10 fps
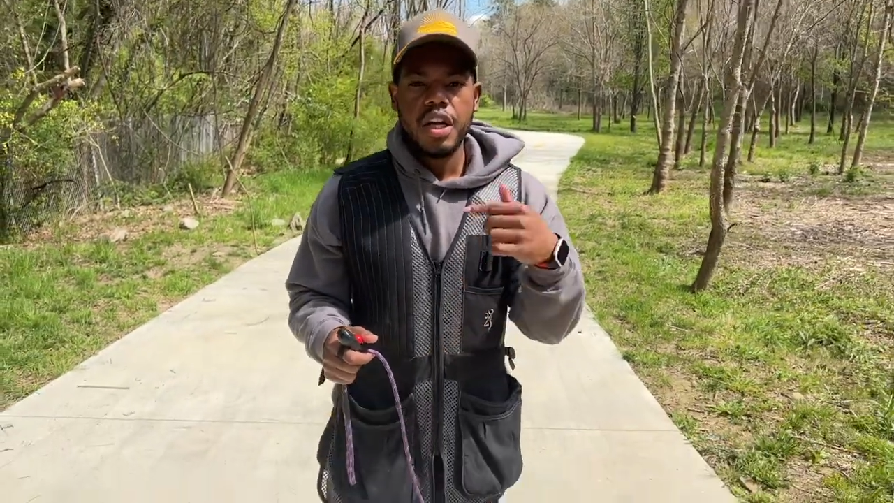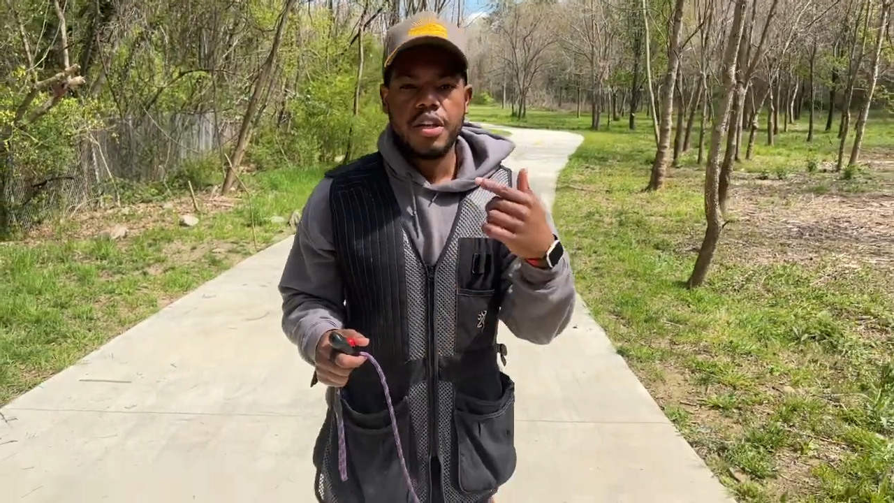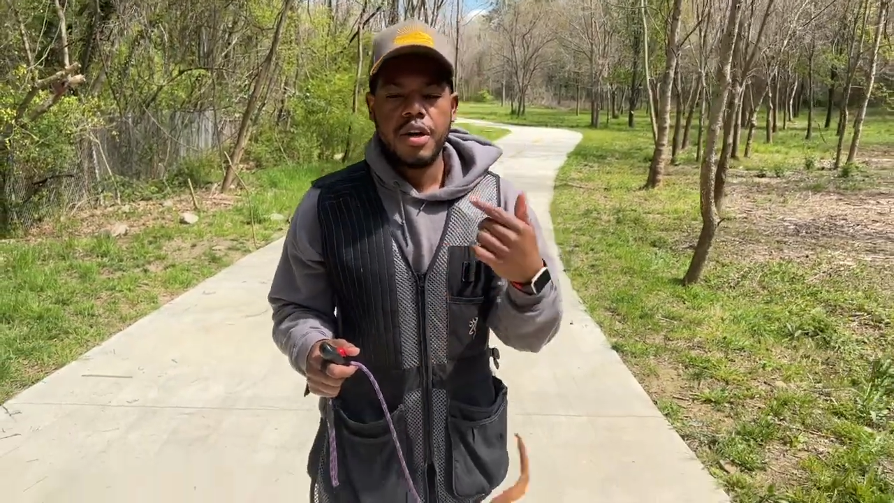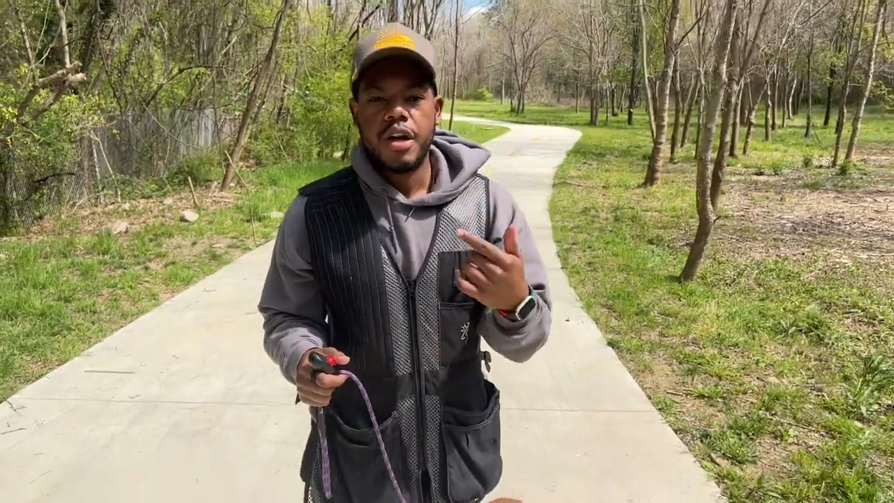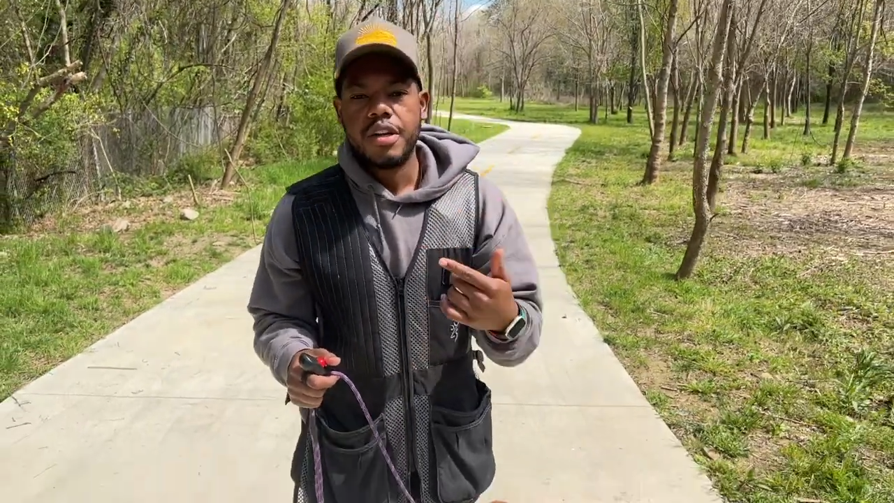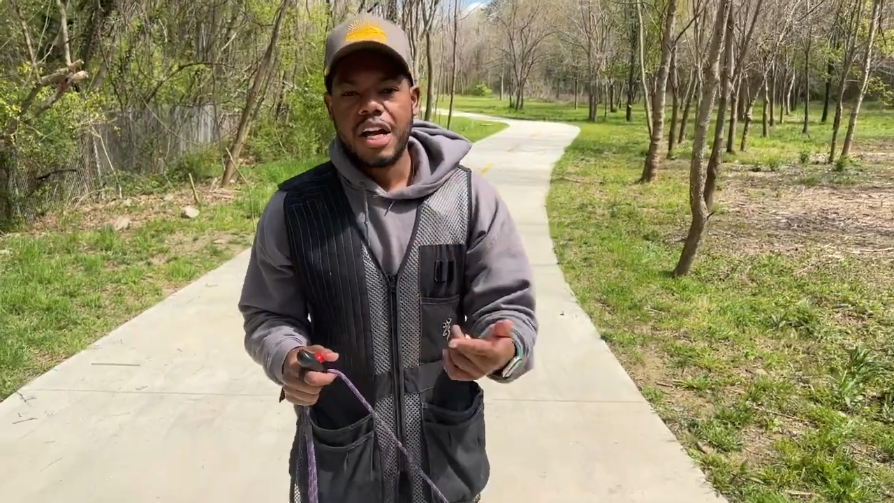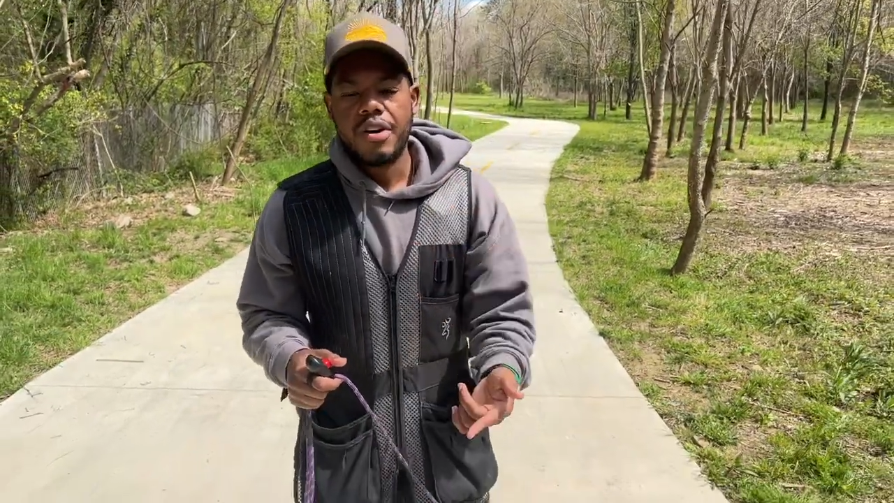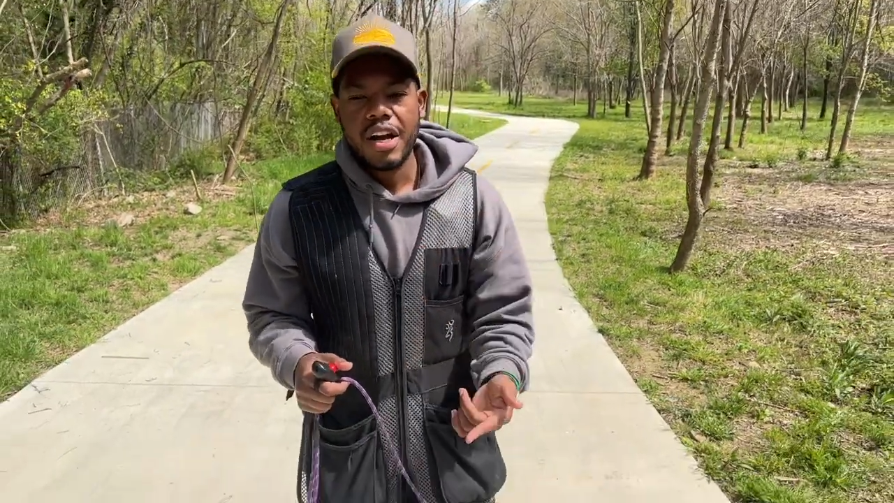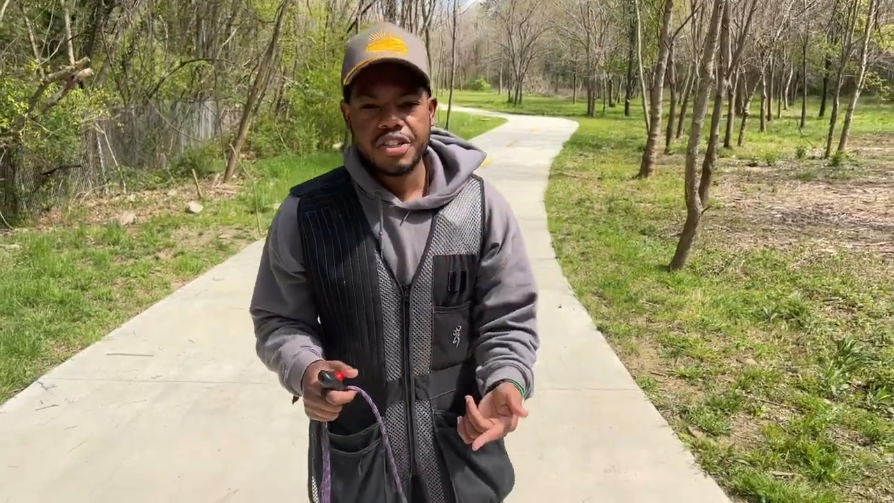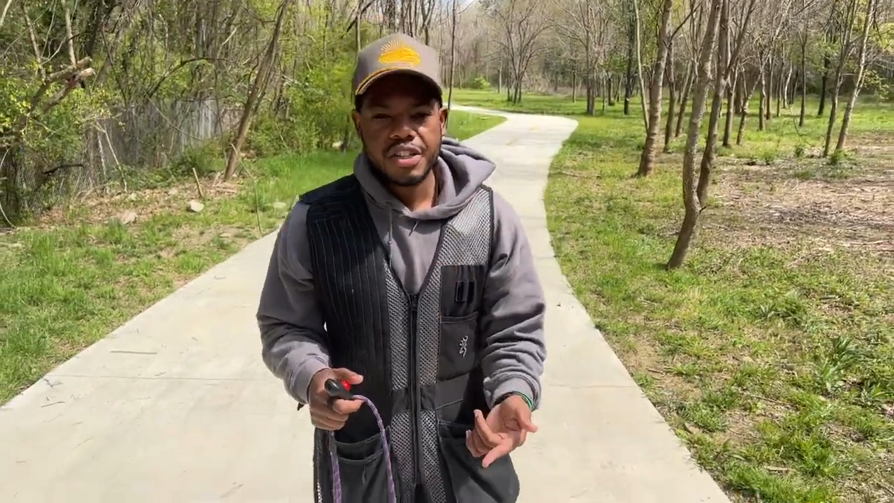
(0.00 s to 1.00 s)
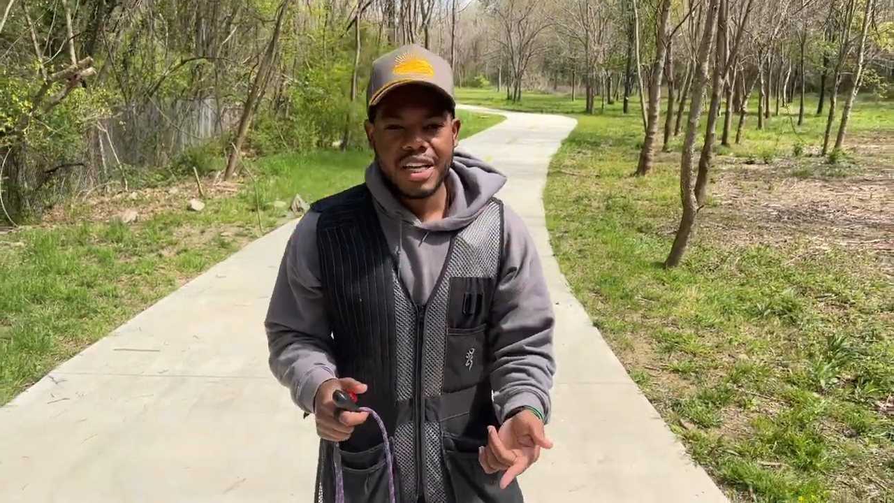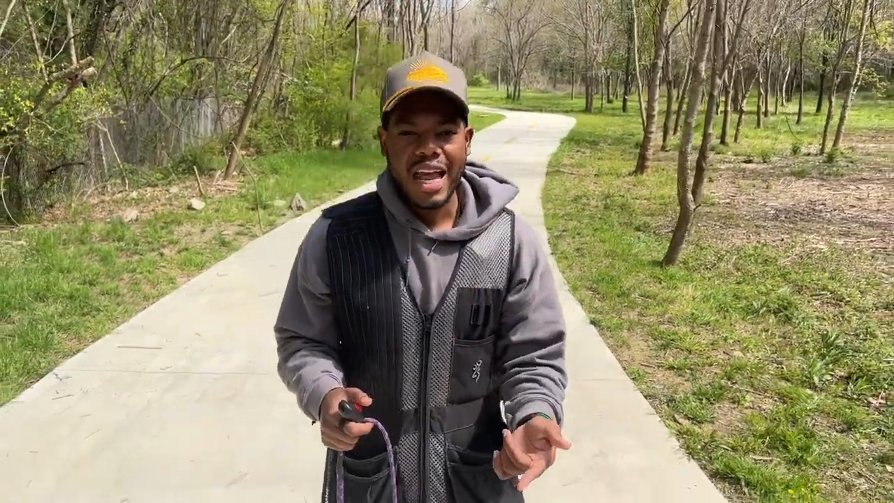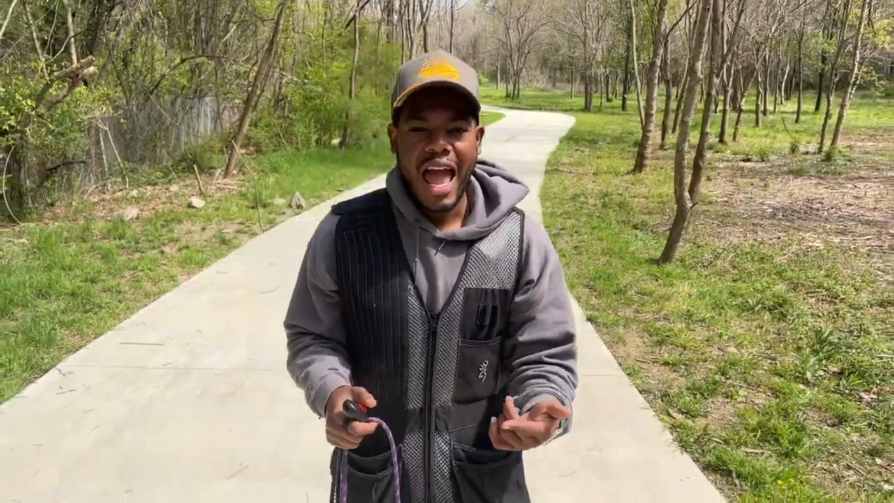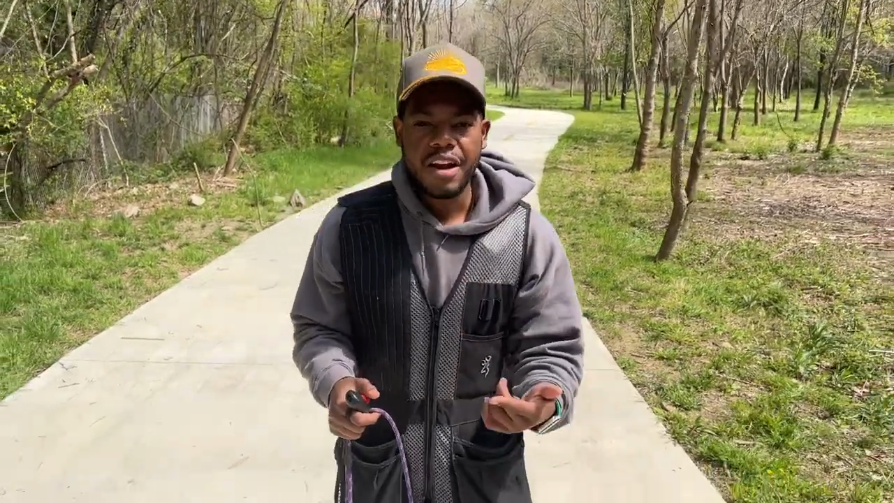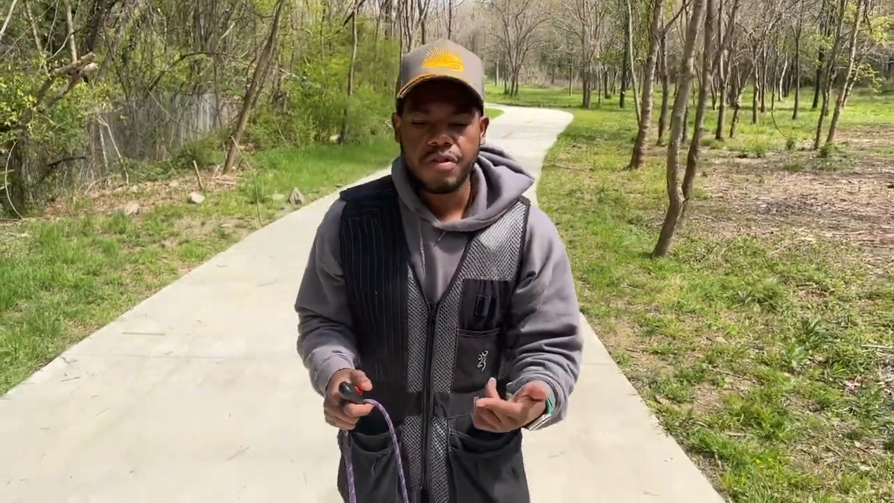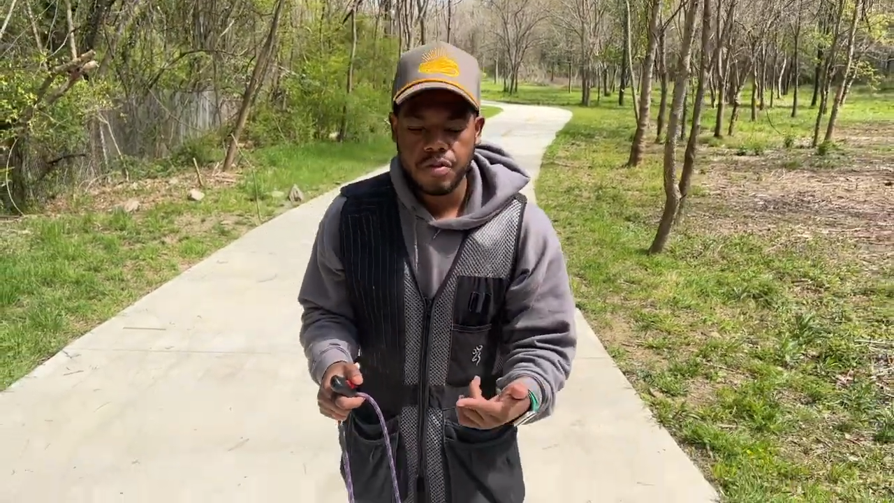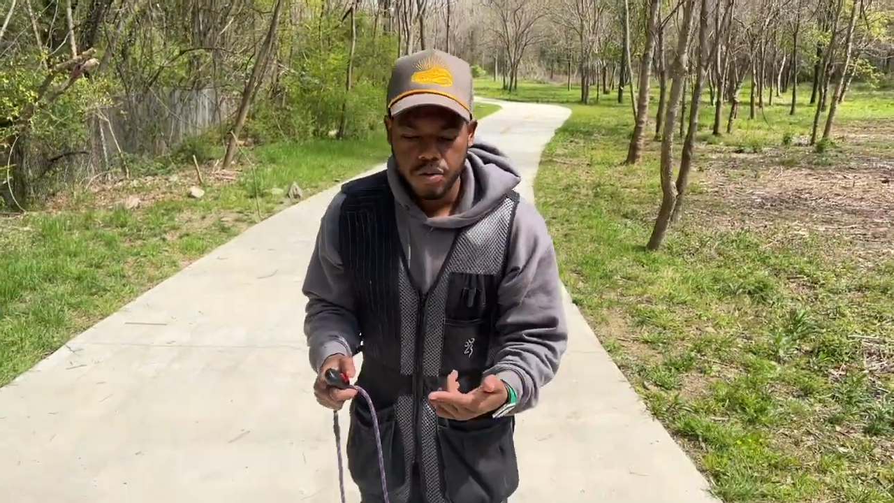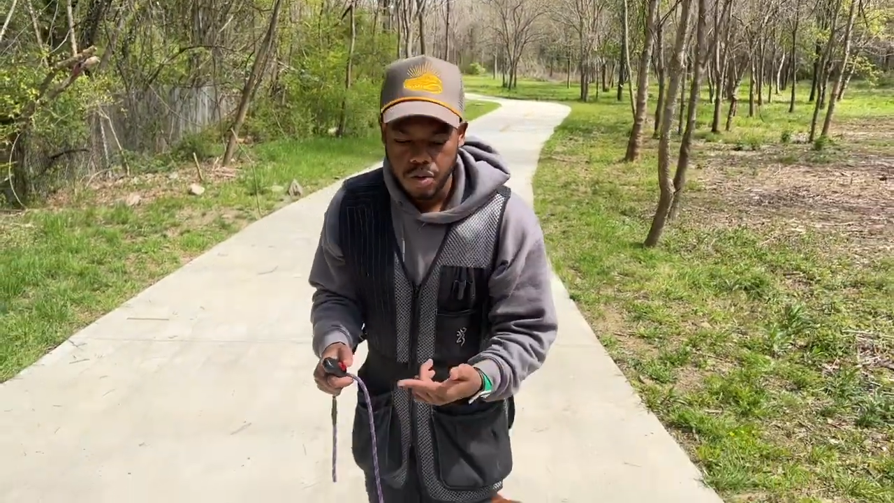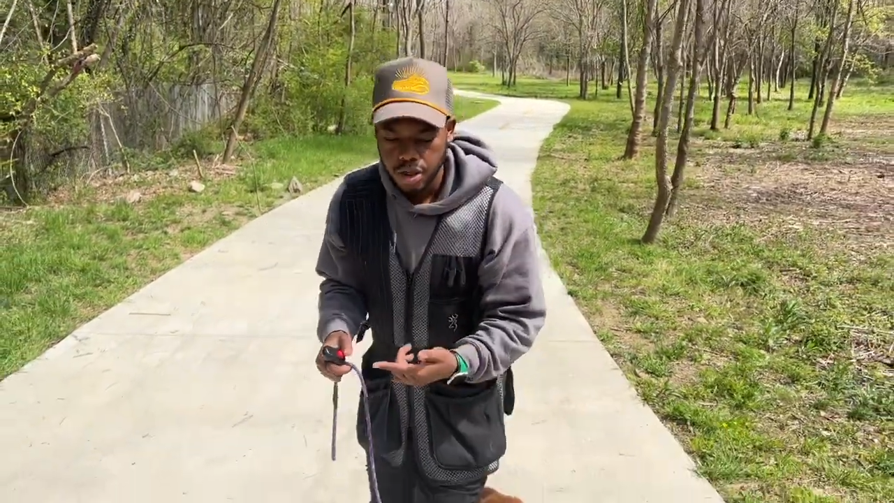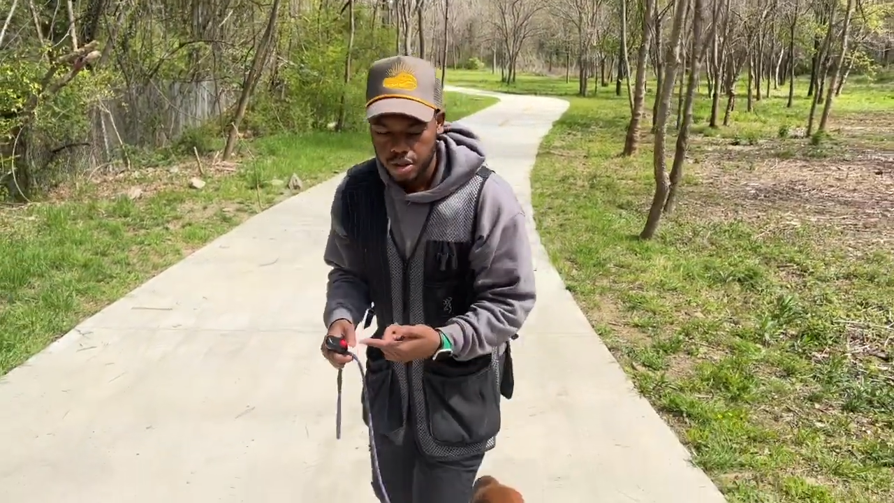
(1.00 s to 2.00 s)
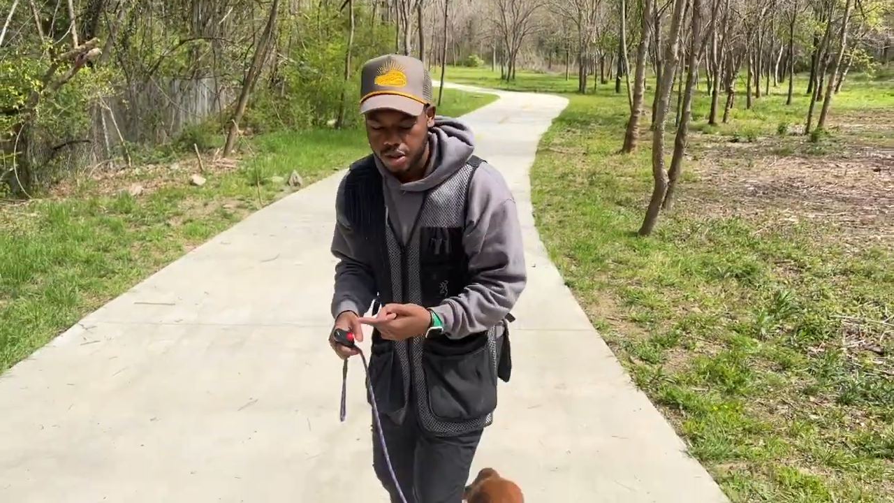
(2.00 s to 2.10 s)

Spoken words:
the direction and add the reward.